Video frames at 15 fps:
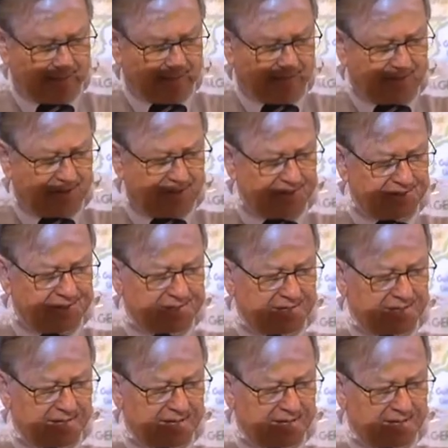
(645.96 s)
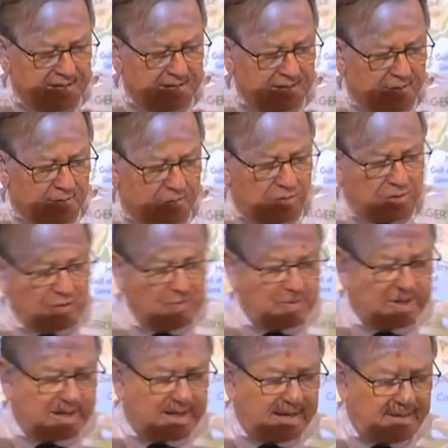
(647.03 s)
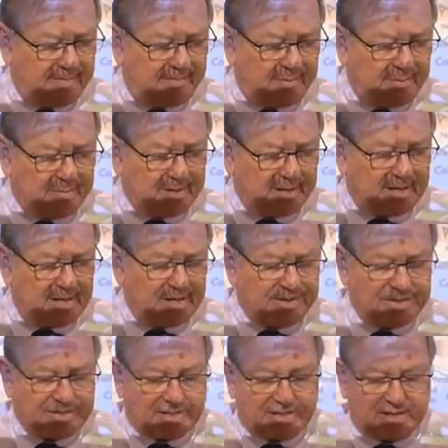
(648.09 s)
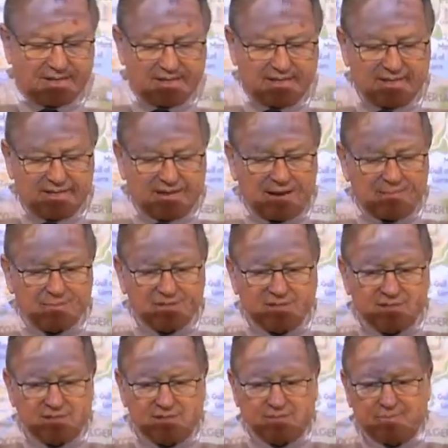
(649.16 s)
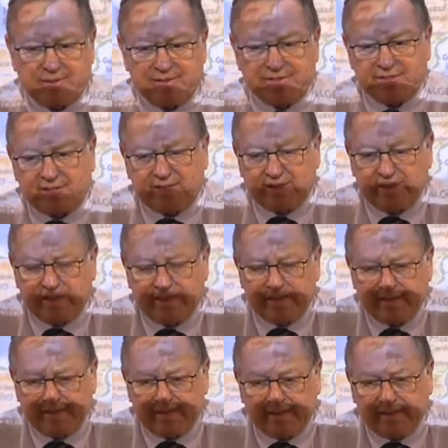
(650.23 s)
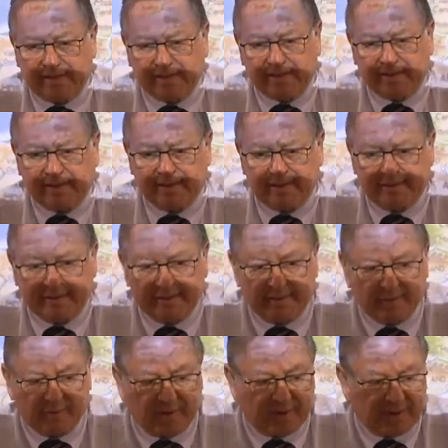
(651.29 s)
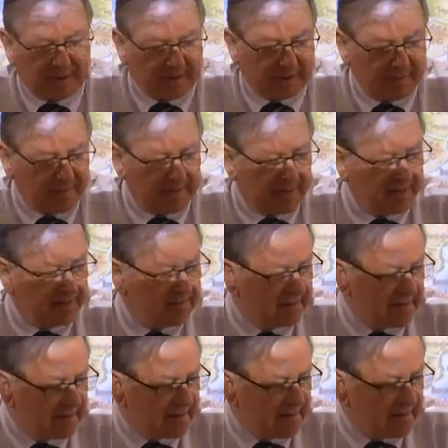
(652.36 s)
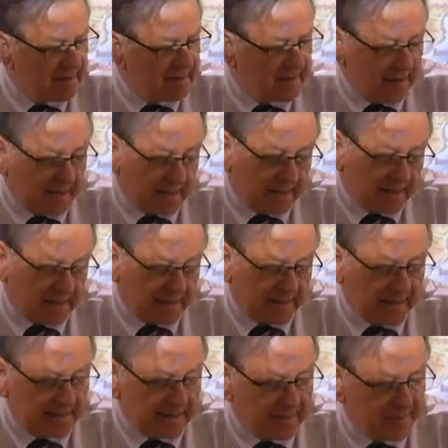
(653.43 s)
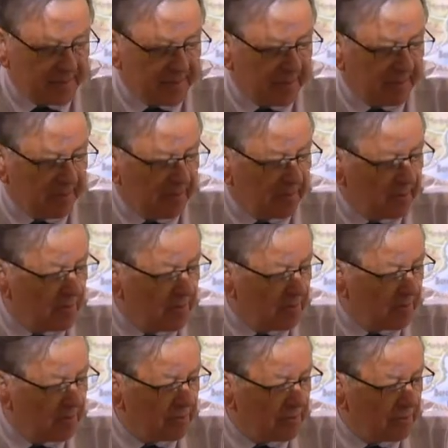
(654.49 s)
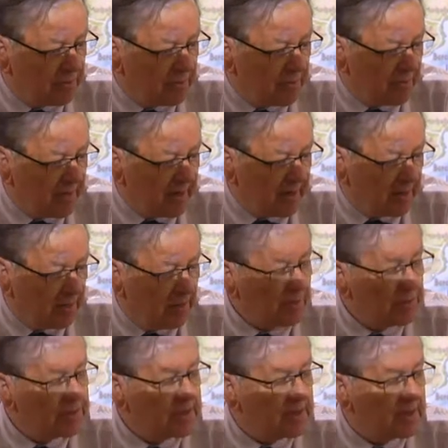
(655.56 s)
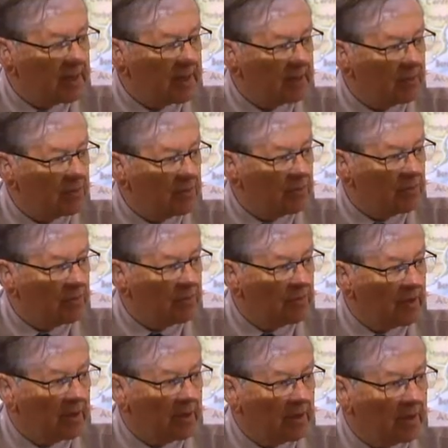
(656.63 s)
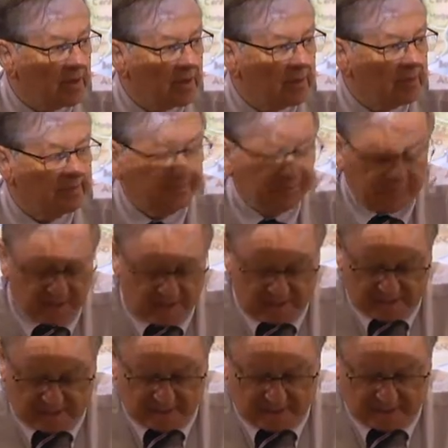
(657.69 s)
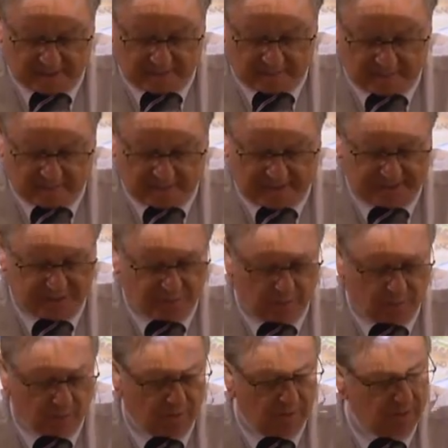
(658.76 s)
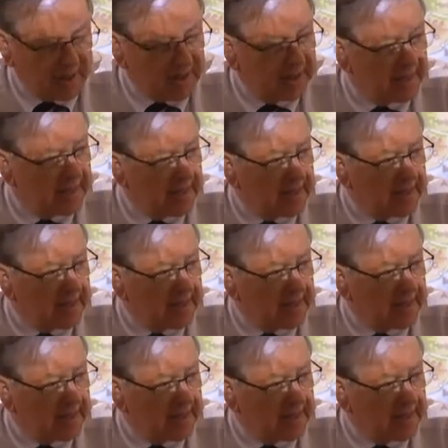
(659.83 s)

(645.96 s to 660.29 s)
when these horsemen came from the east, the Abbasids basically said, well, I mean, these people know how to ride horse and how to wage war.